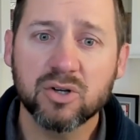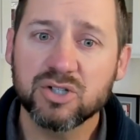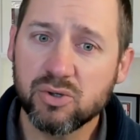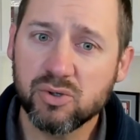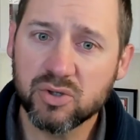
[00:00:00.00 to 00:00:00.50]
How
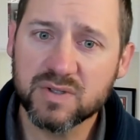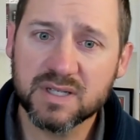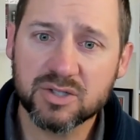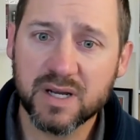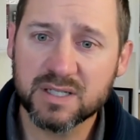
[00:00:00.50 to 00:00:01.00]
could you
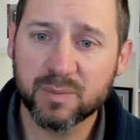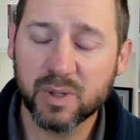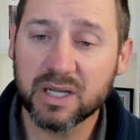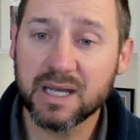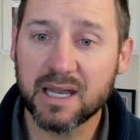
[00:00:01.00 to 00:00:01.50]
use this
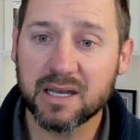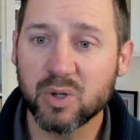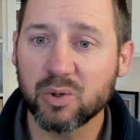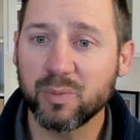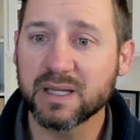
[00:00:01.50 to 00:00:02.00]
traceability
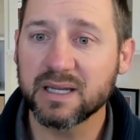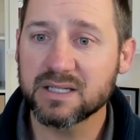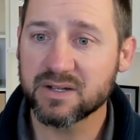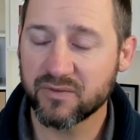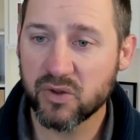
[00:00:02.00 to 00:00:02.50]
and
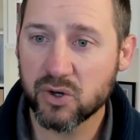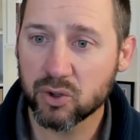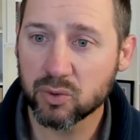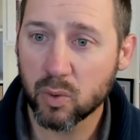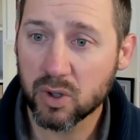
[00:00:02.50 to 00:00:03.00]
immutability to
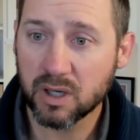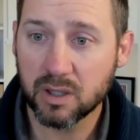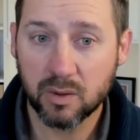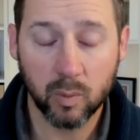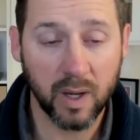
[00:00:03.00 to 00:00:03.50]
further your
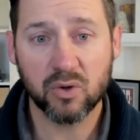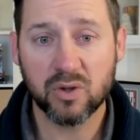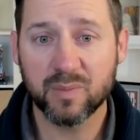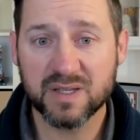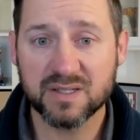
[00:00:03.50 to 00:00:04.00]
work if
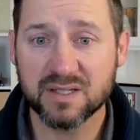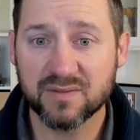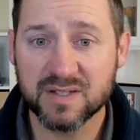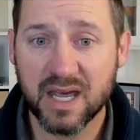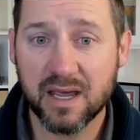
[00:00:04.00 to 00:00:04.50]
you're in the
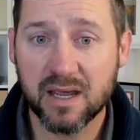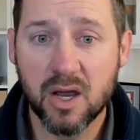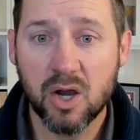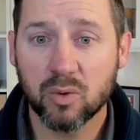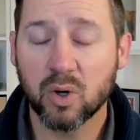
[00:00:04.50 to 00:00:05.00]
business of, say,